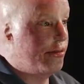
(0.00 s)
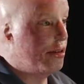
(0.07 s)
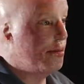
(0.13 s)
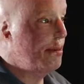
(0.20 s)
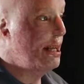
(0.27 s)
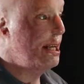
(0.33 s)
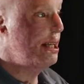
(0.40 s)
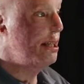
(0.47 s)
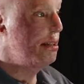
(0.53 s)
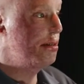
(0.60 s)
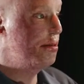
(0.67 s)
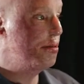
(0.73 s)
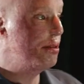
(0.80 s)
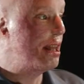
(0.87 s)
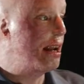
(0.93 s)
For me,
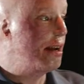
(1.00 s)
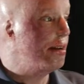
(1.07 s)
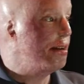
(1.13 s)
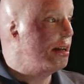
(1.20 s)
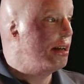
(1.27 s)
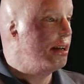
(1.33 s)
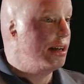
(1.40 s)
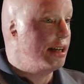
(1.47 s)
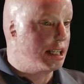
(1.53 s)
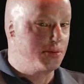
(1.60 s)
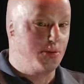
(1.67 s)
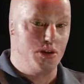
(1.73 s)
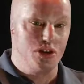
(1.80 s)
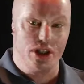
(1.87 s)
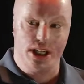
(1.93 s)
when that
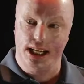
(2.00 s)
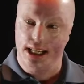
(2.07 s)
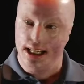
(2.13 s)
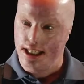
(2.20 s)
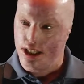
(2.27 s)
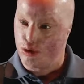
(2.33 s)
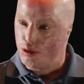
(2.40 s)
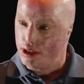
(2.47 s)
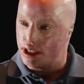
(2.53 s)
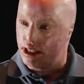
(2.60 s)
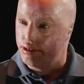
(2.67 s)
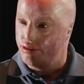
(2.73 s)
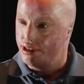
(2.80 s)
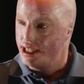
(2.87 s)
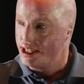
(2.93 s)
explosion hit, it
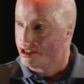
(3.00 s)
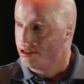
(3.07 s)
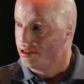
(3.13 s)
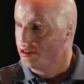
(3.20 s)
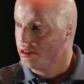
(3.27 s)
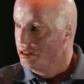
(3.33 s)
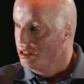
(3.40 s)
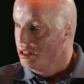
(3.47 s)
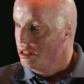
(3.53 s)
twisted the vehicle,